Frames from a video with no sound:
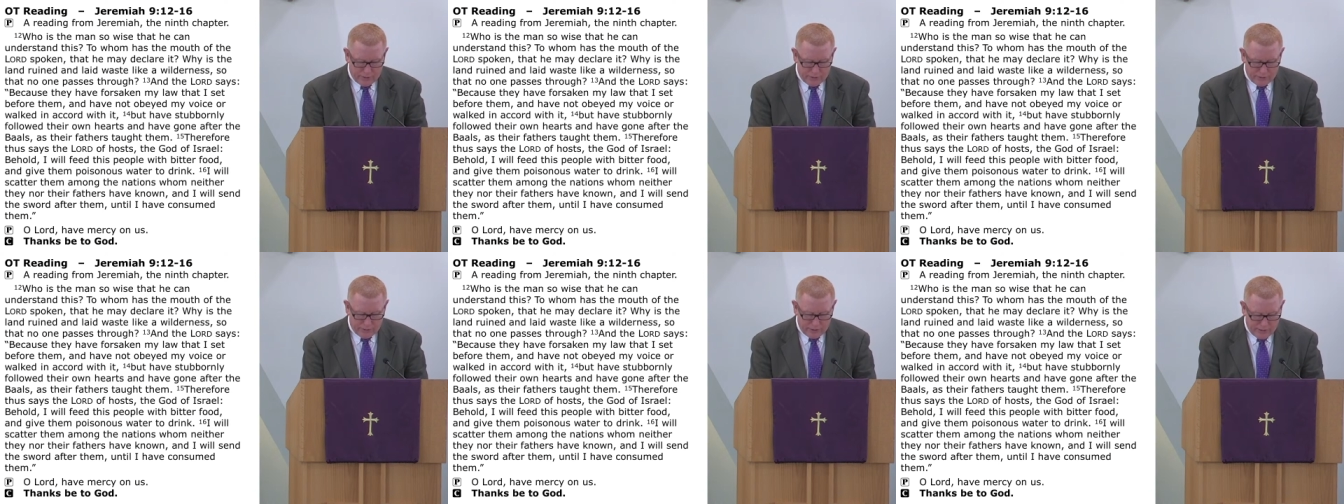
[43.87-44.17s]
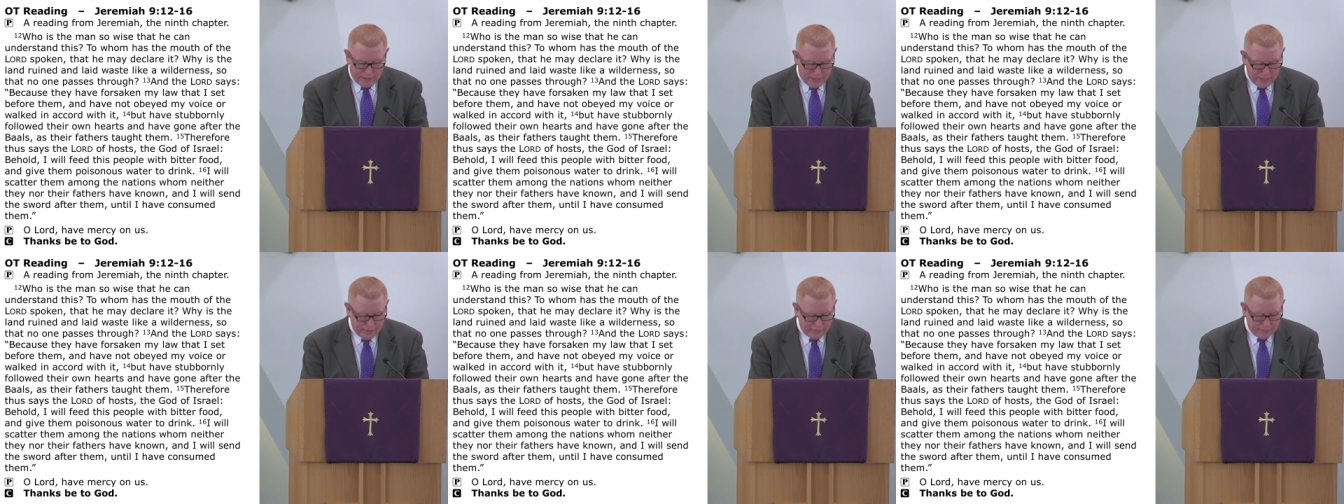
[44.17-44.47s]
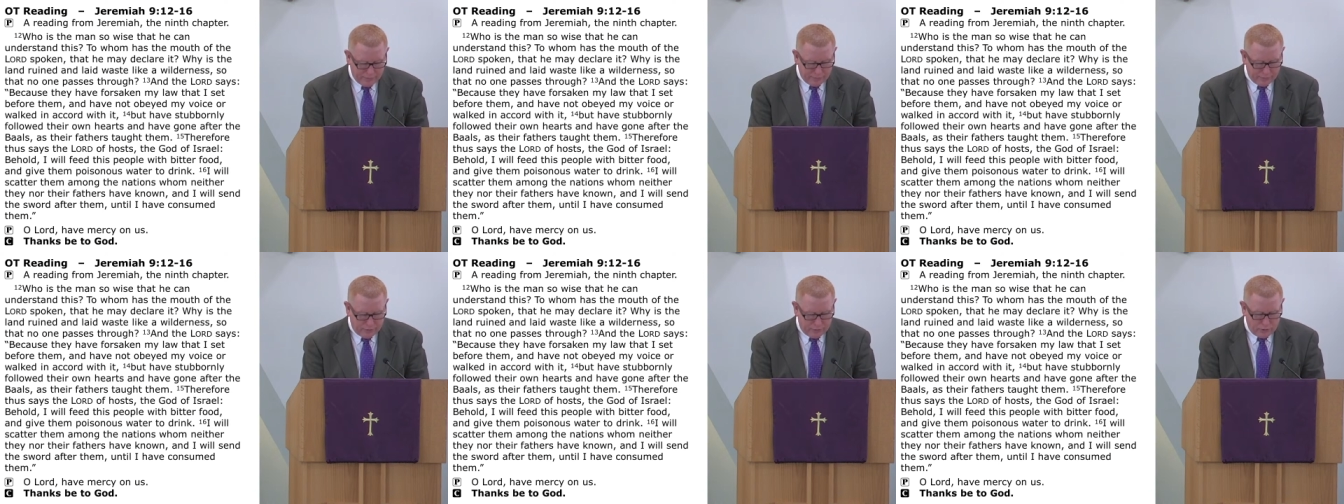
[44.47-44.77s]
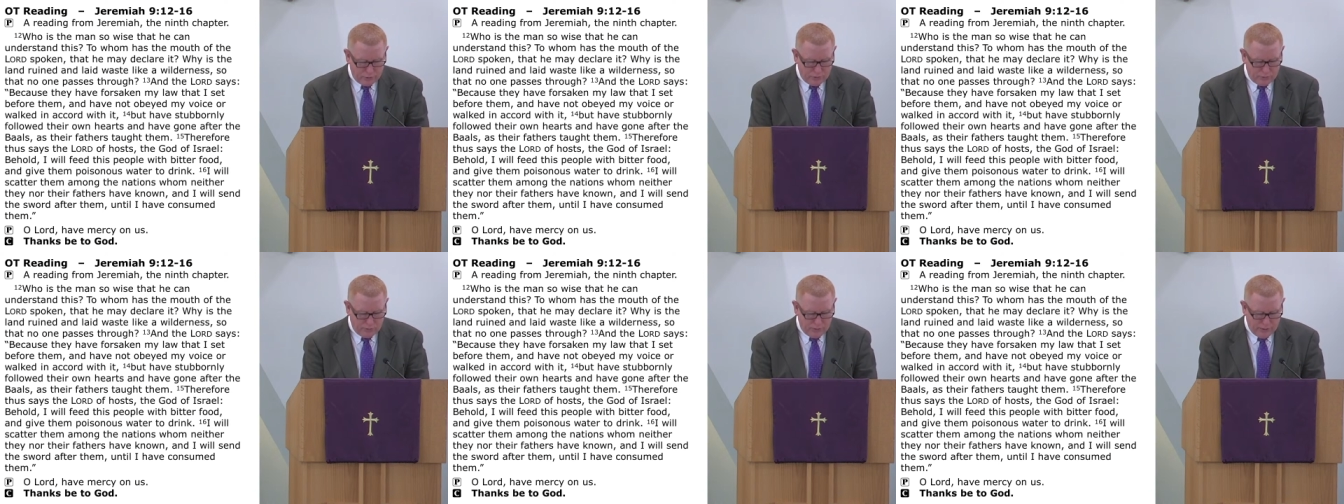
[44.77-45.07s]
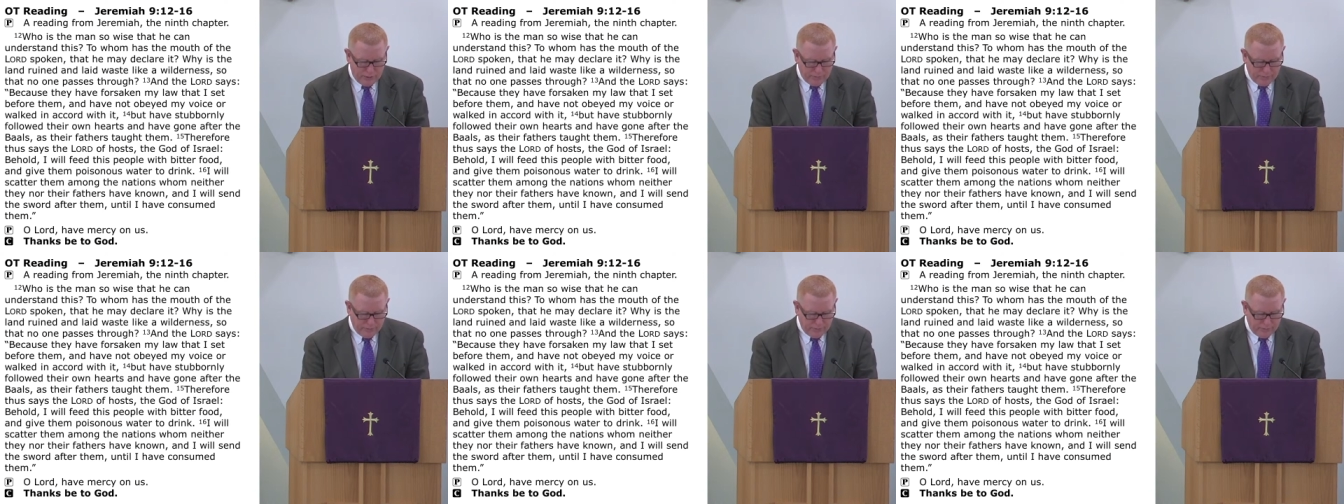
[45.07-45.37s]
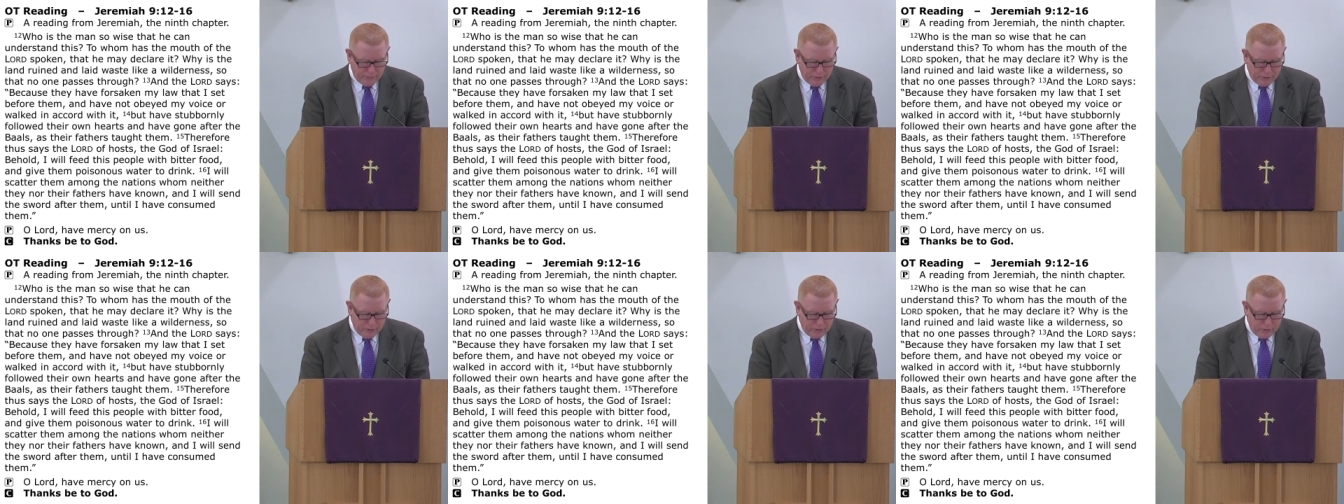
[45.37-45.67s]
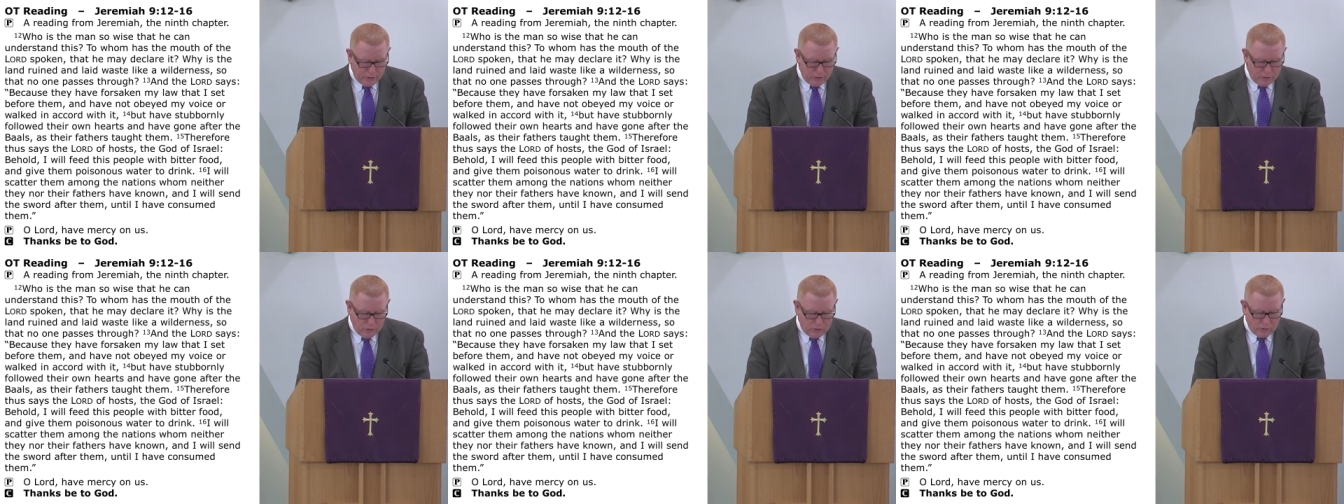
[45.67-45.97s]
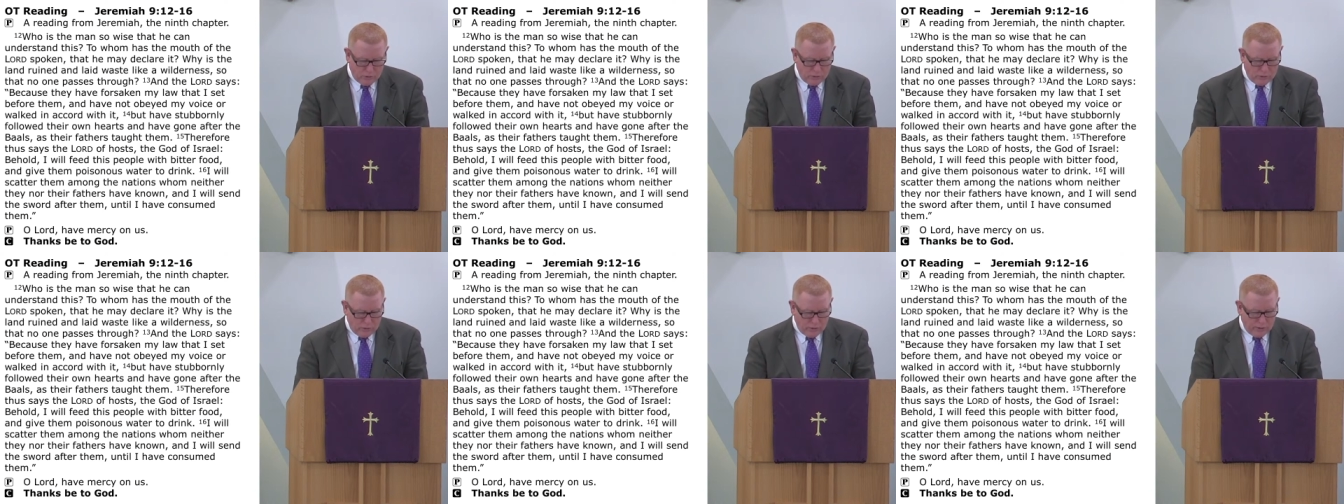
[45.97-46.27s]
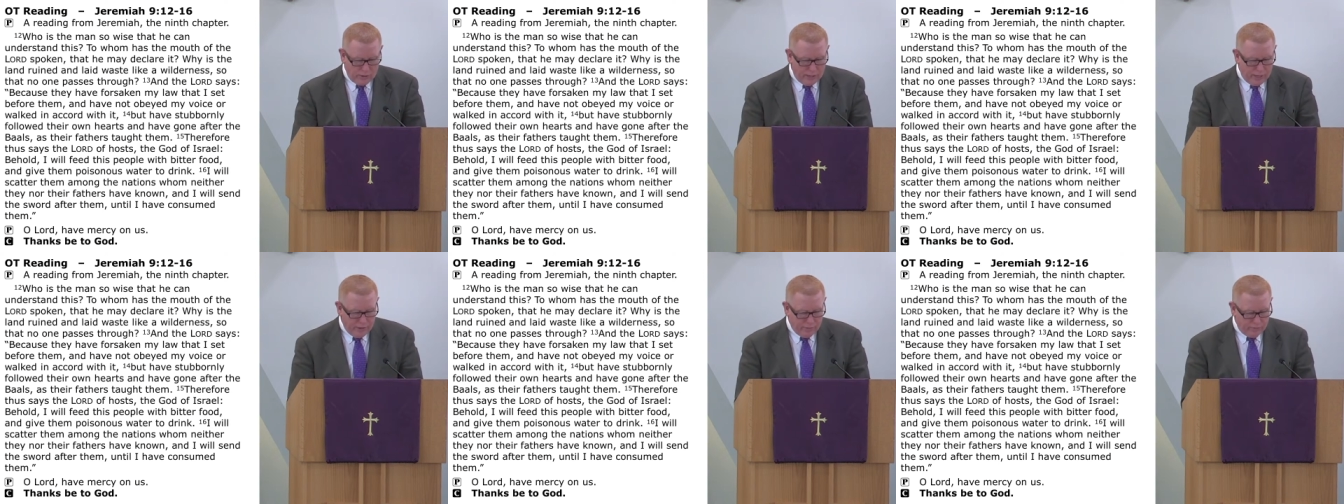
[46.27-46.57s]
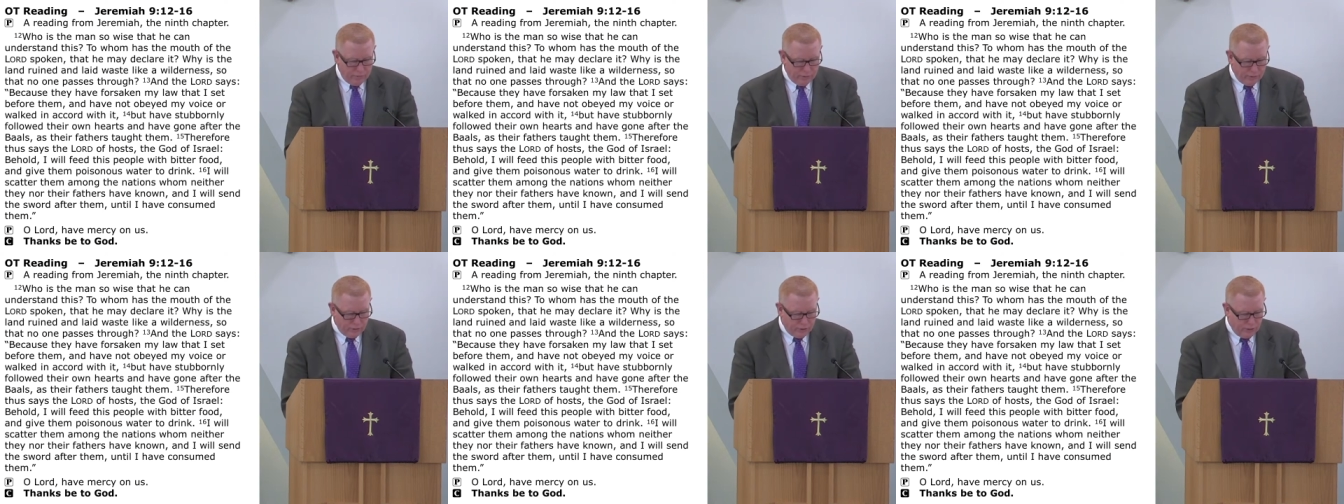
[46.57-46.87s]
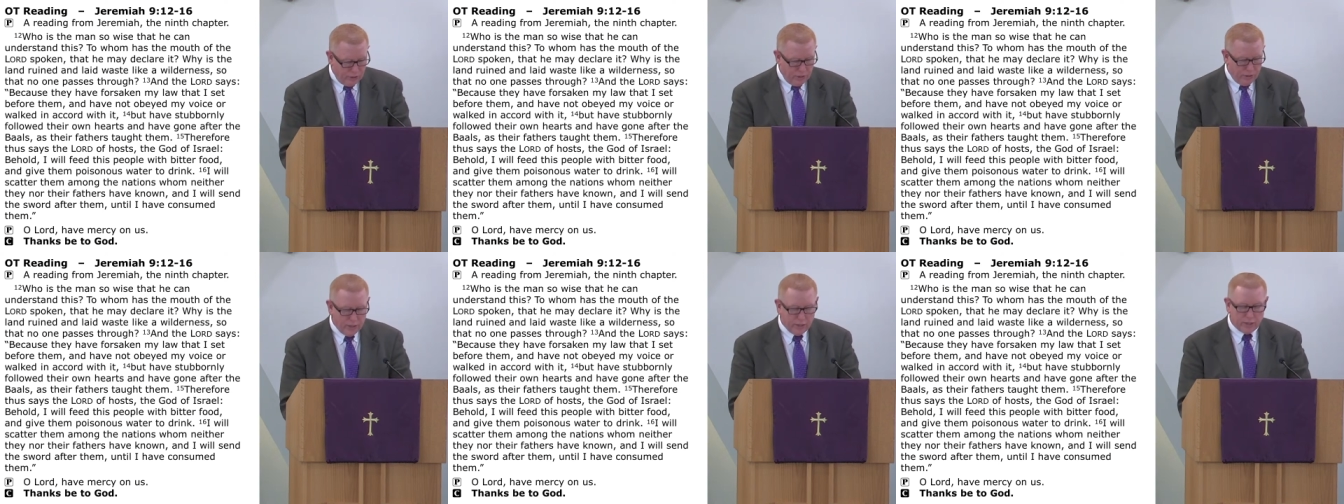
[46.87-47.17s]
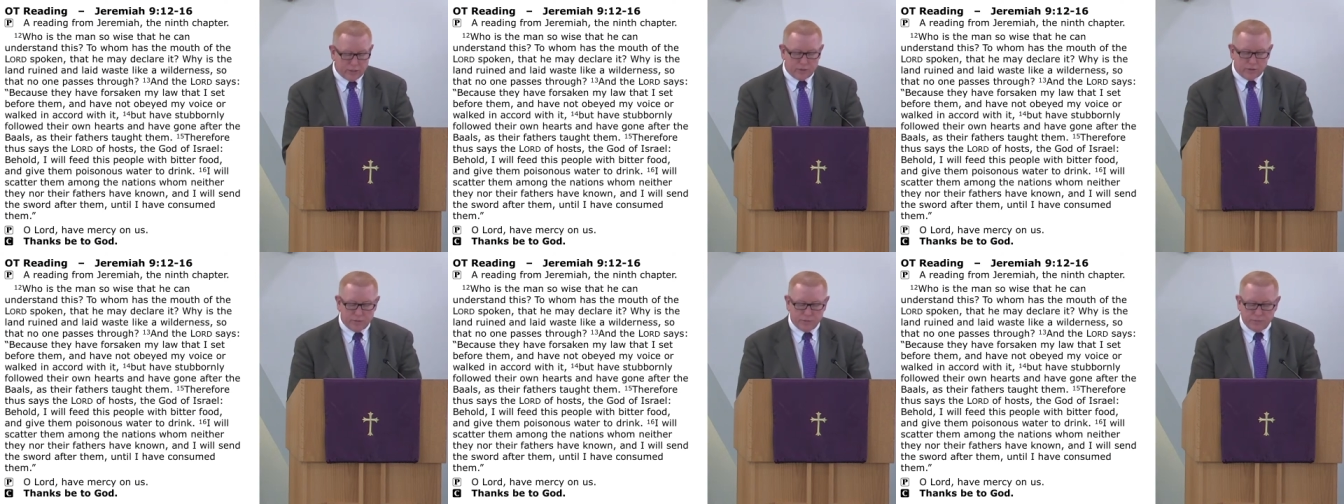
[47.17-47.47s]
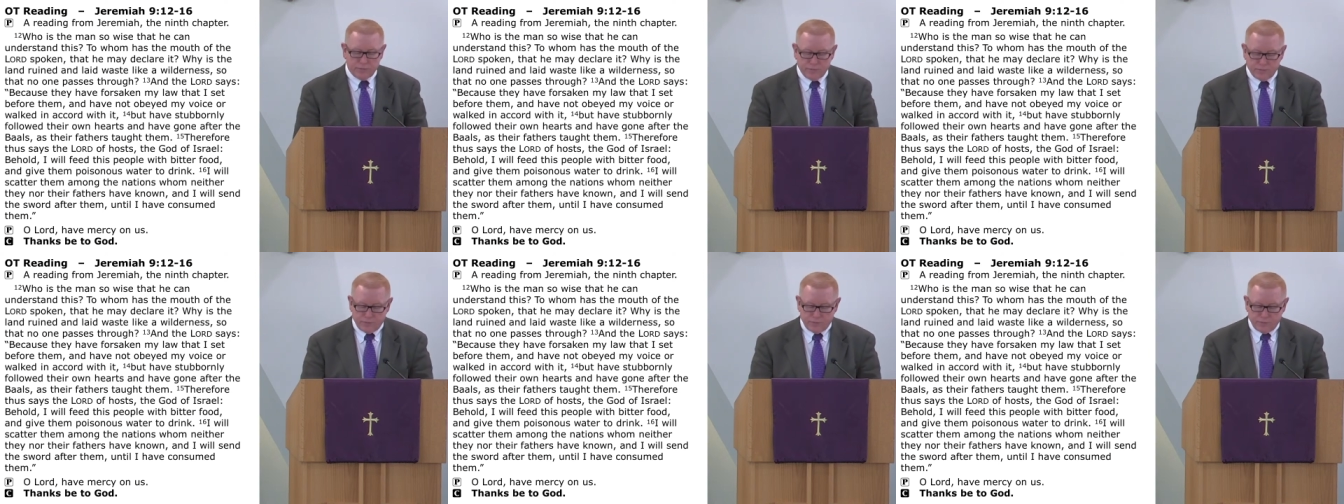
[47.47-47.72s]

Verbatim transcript: until I have consumed them. O Lord, have mercy on us.